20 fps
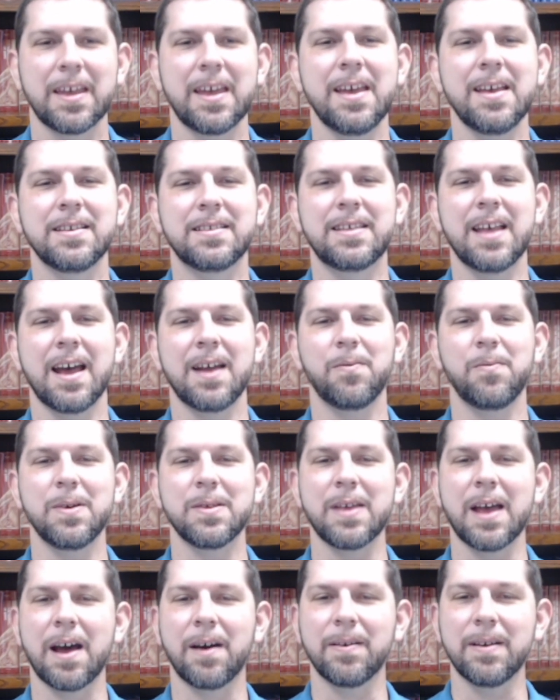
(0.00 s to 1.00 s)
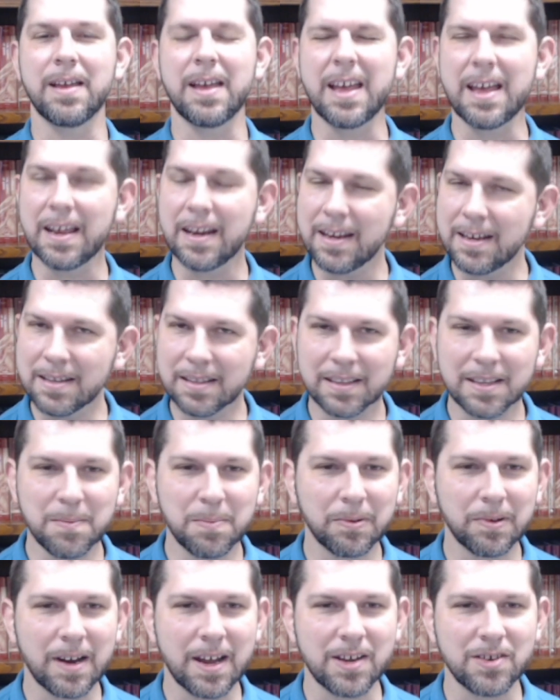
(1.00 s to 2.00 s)
is that without any
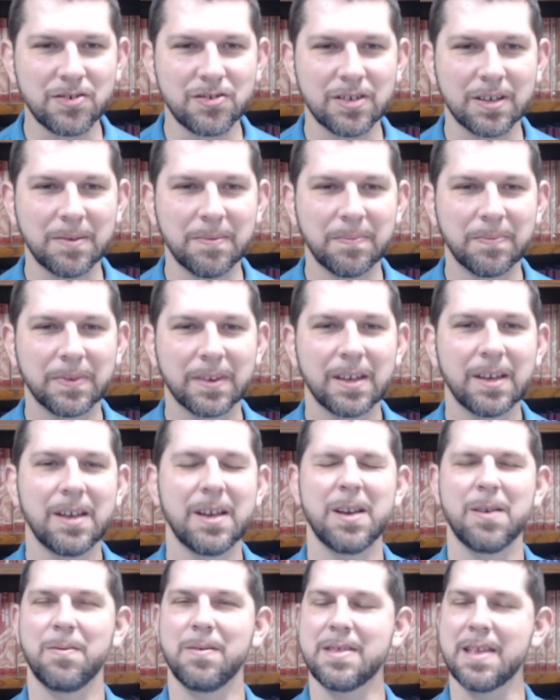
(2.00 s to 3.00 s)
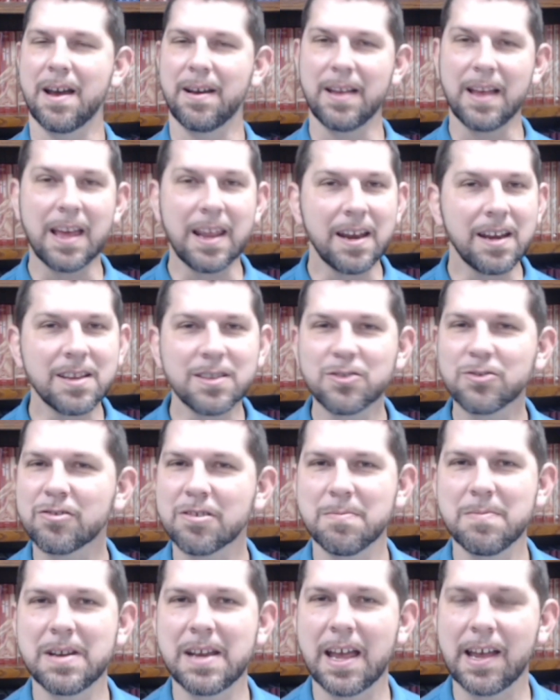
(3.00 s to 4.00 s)
deliberation, without any
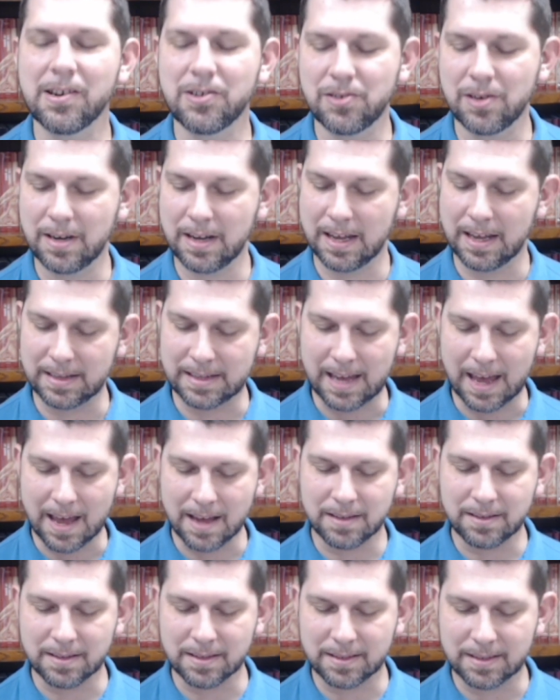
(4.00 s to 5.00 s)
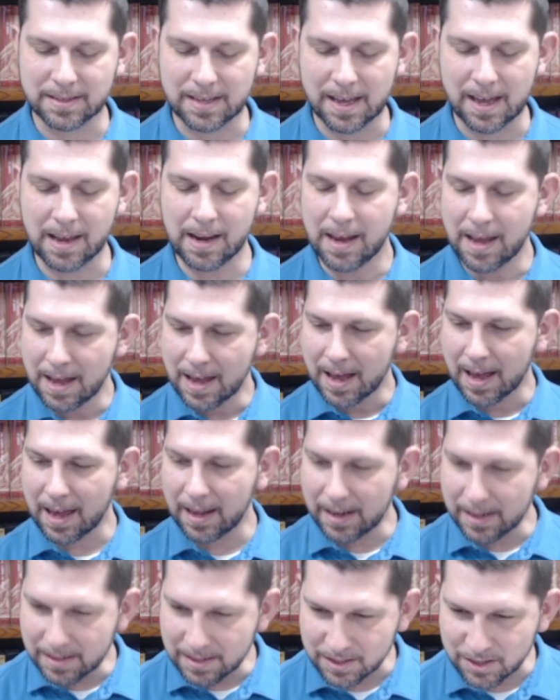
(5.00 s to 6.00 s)
discrimination, he takes the seed
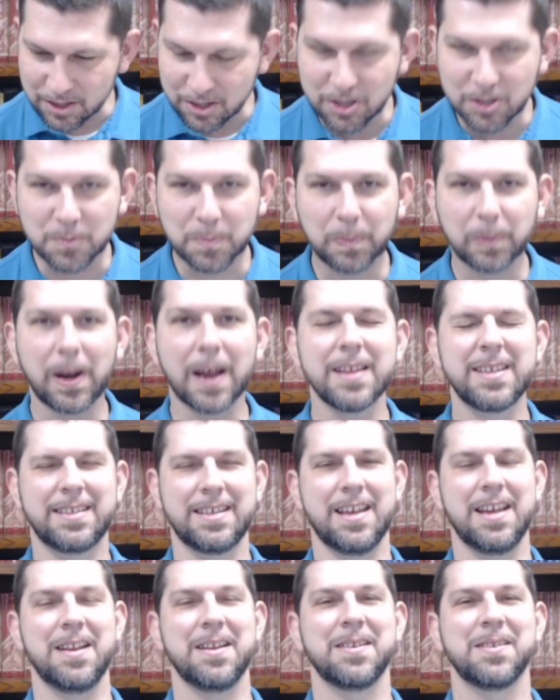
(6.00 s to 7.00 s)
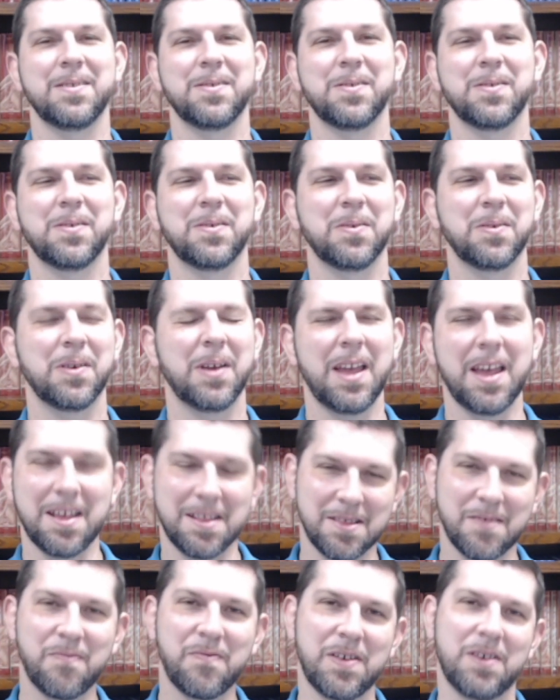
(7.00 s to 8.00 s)
and he just spreads it
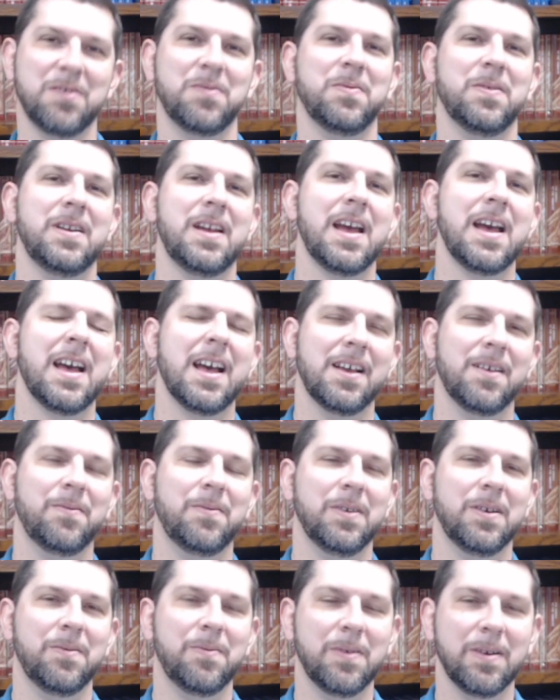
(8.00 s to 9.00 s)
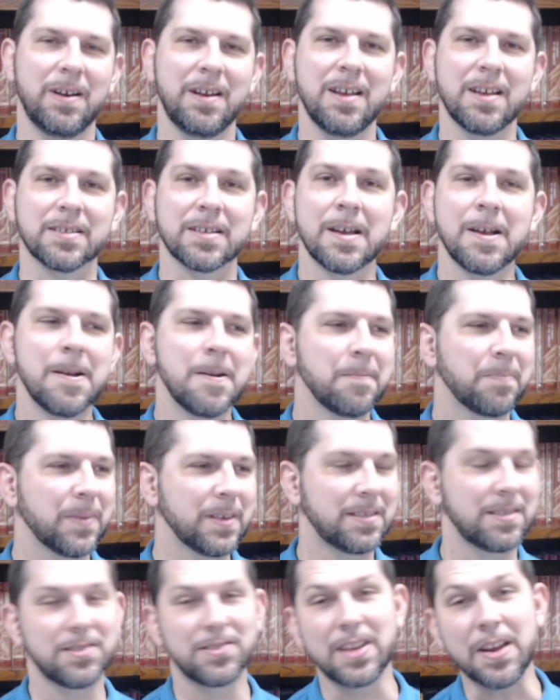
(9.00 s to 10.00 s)
in the field where he ha- where, where he is.
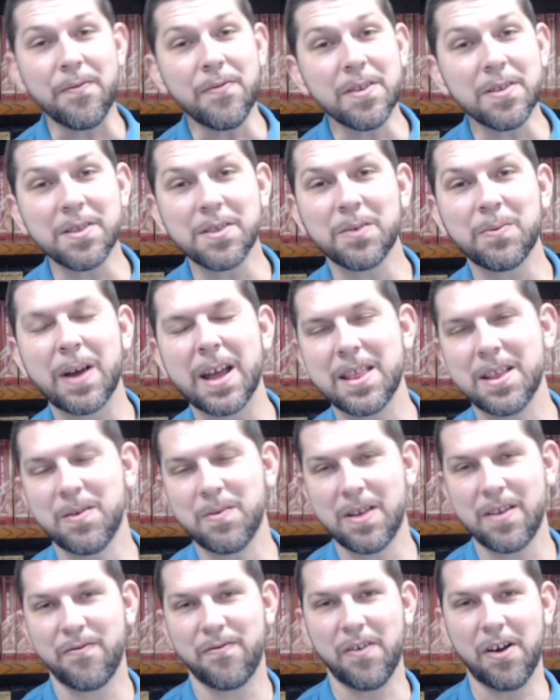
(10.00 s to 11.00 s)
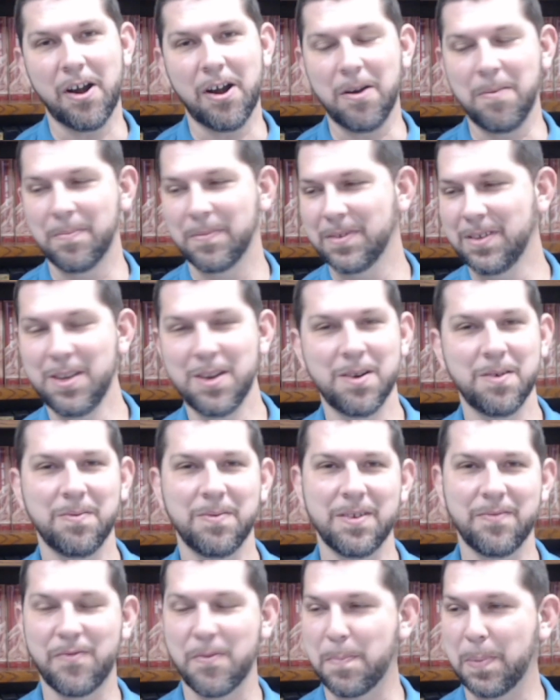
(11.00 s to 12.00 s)
This is different than the way that we farm. You
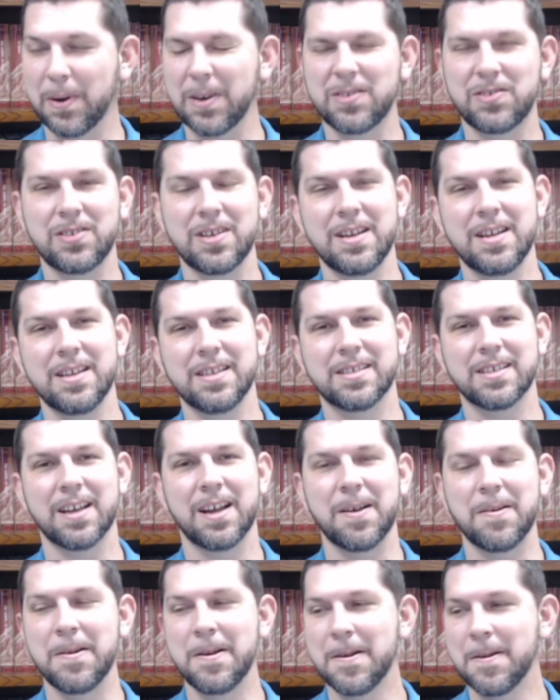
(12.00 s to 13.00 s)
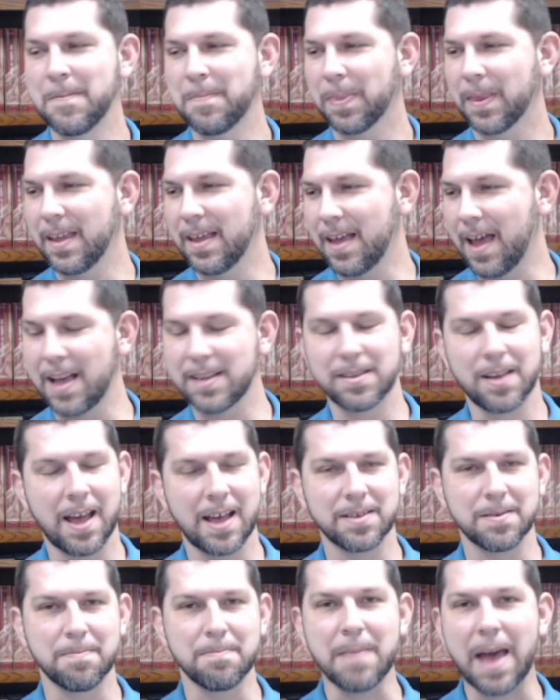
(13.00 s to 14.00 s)
know, if a person is uh, has a,
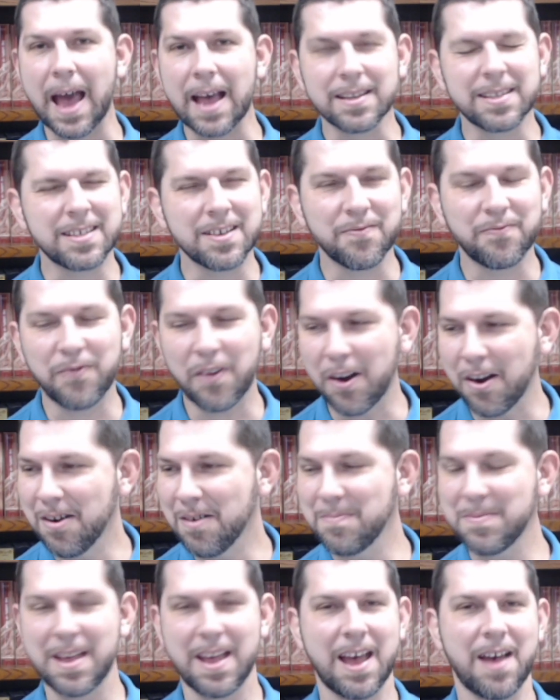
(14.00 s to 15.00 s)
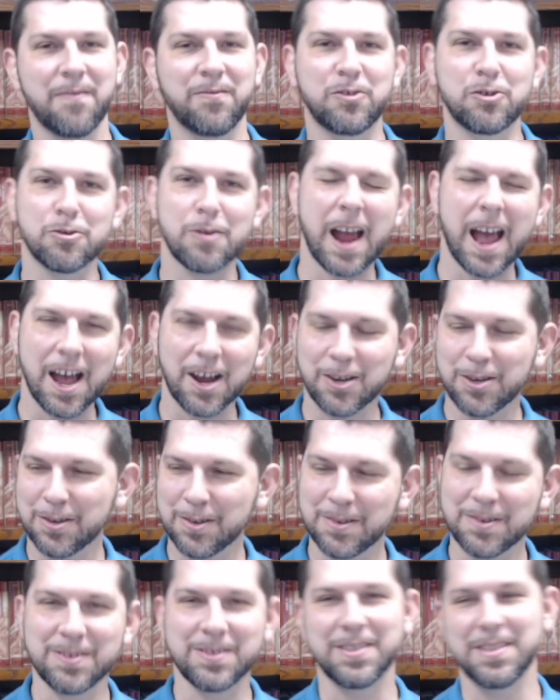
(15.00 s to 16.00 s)
has a massive farm, they have
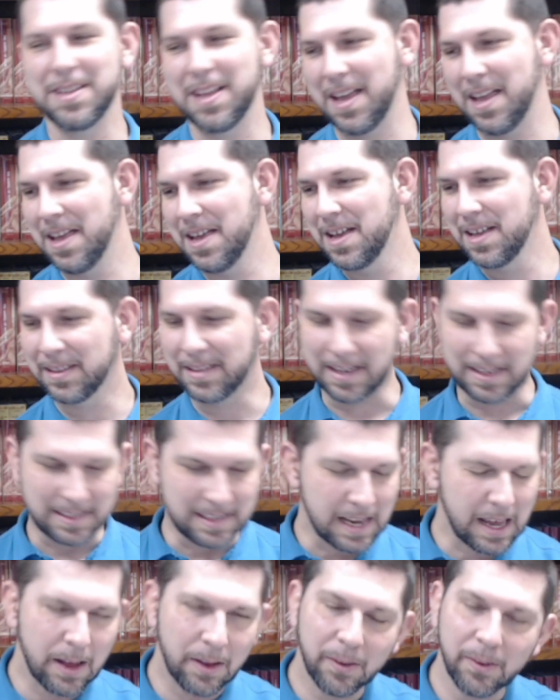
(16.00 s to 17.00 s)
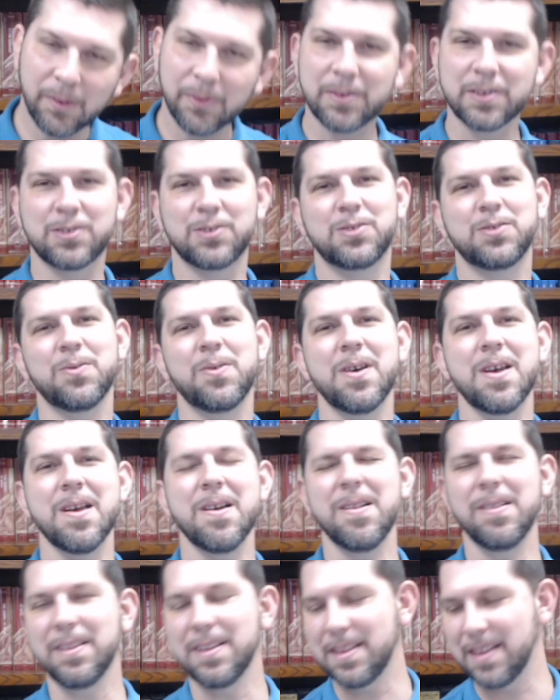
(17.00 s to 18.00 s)
tractors and they they till the
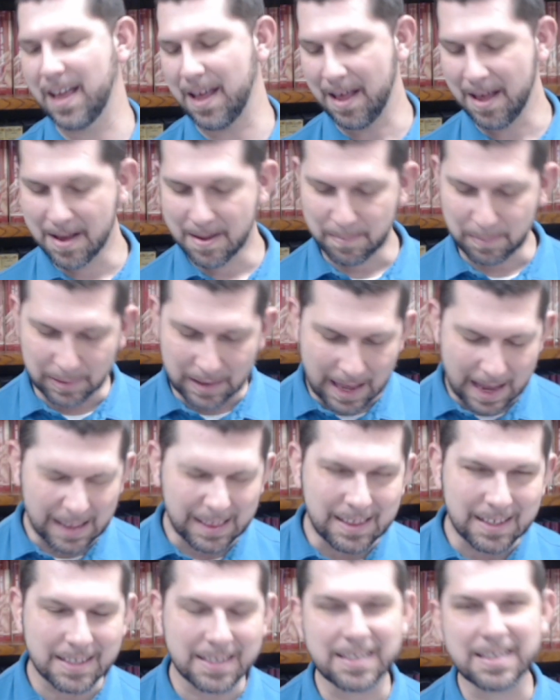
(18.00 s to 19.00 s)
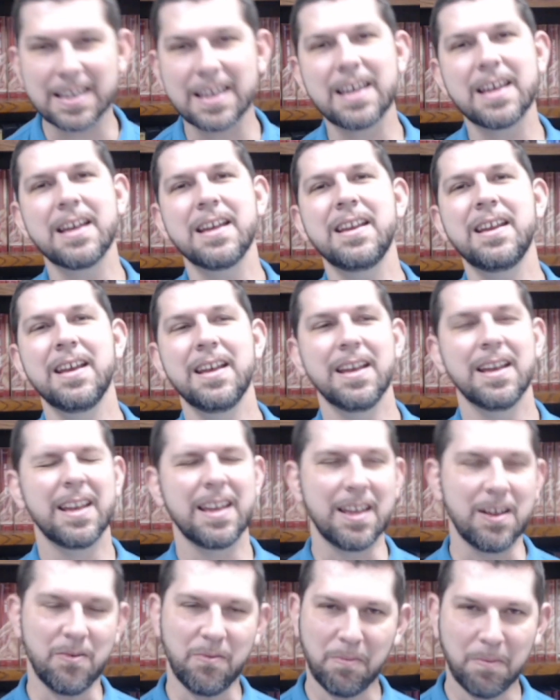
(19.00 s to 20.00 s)
soil and they plant the seed
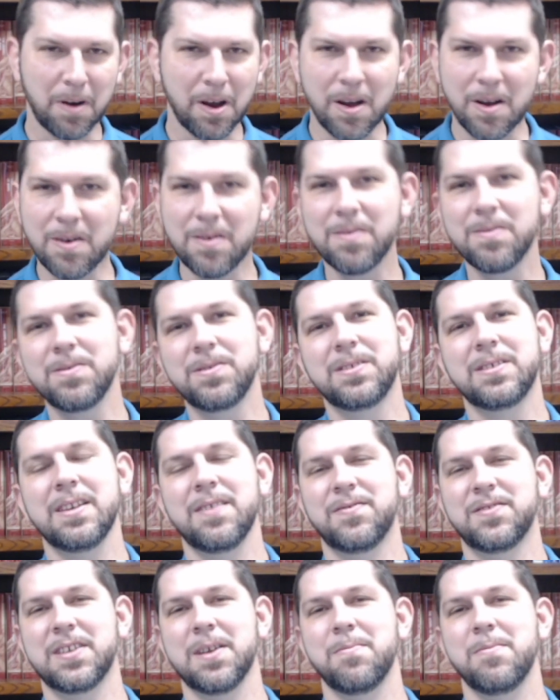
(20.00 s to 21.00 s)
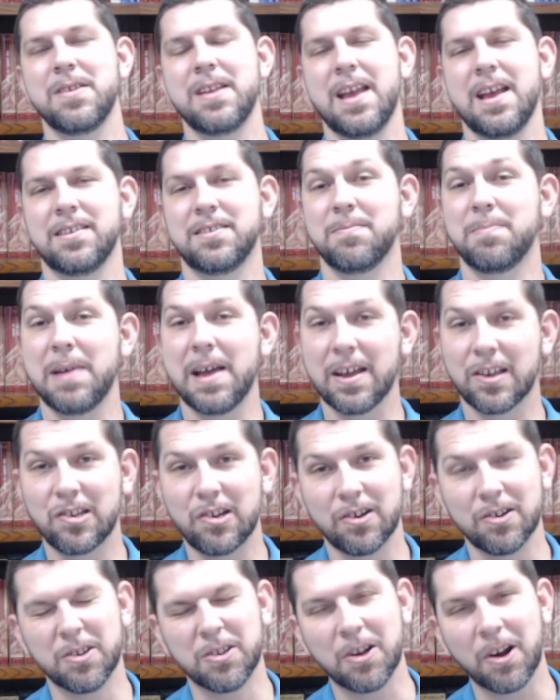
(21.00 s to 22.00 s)
in rows. If someone has a
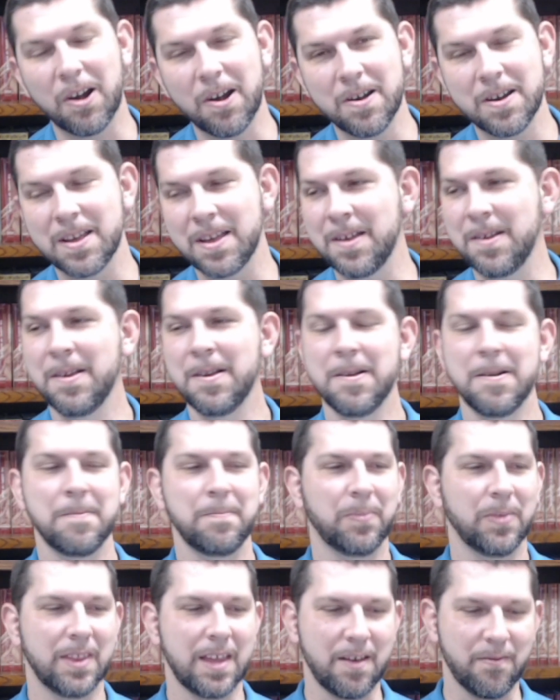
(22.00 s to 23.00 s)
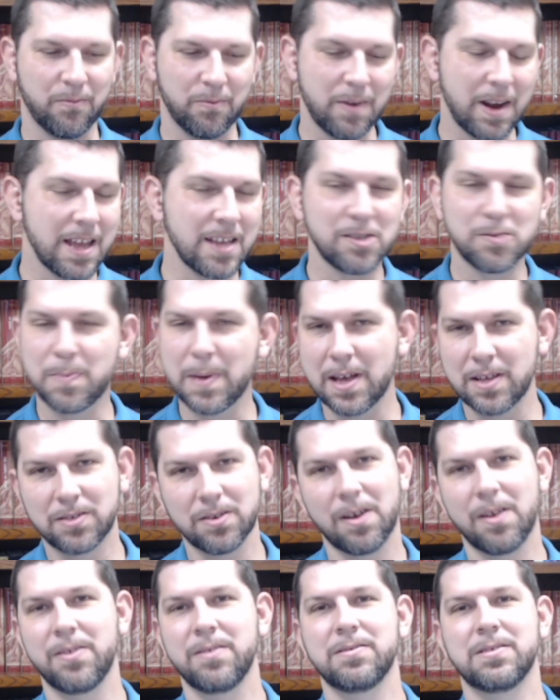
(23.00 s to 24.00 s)
backyard garden, they have raised
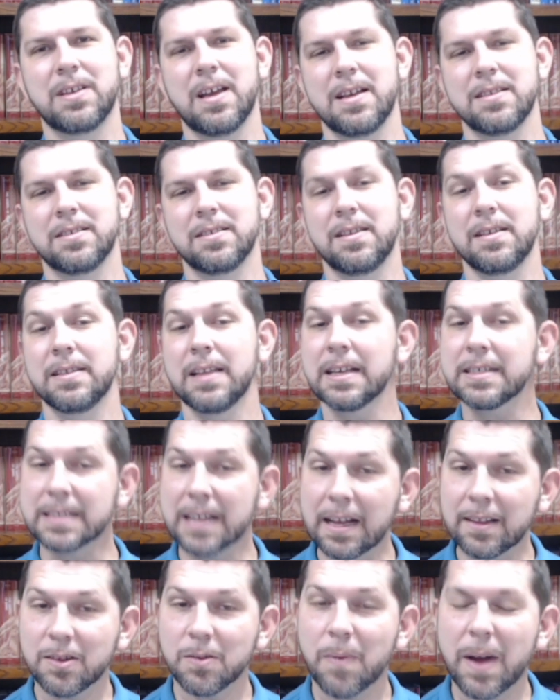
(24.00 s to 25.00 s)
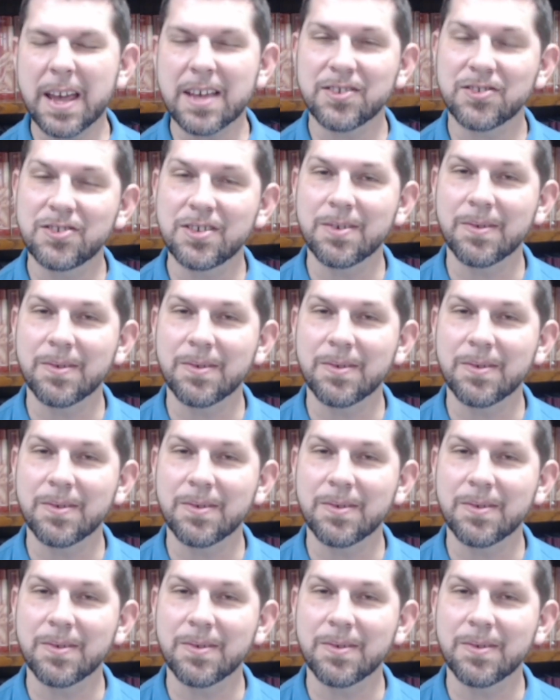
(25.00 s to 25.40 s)
beds, all those kinds of things. That's not the way he's